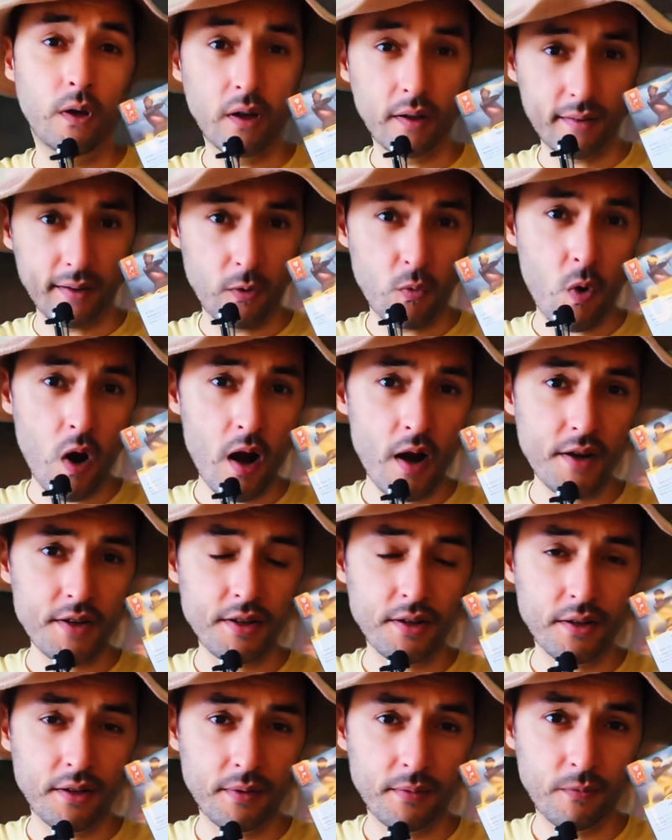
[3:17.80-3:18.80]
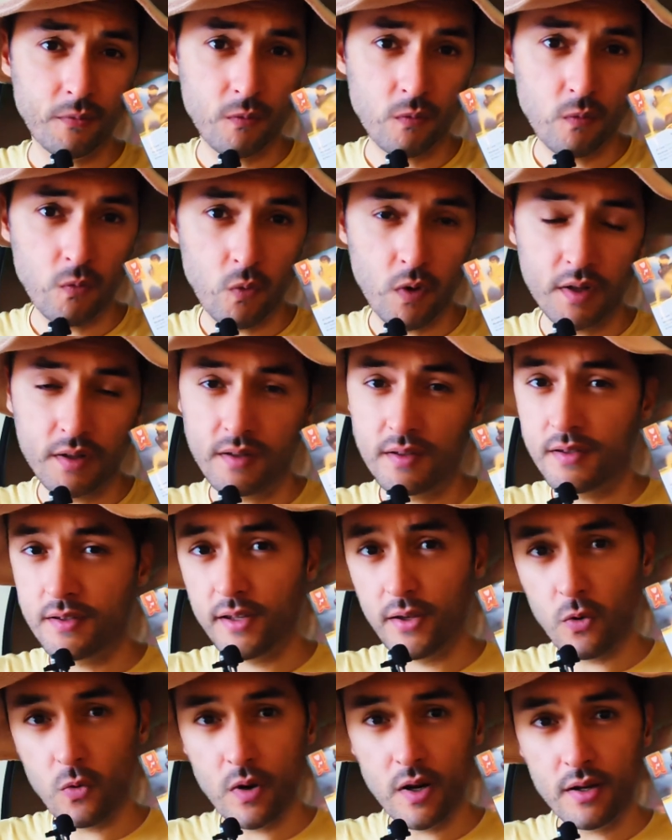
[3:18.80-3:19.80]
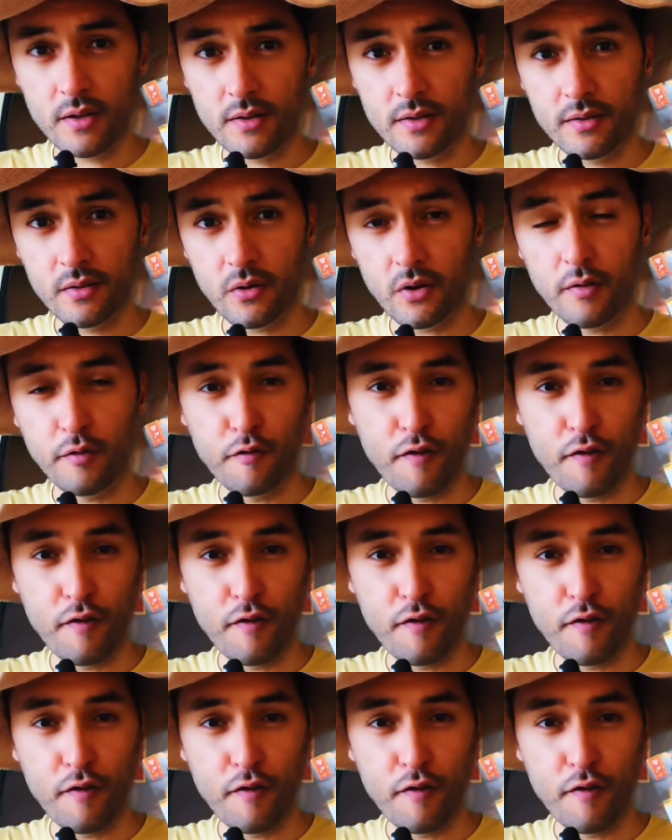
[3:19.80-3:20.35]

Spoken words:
We got the guardian with steward or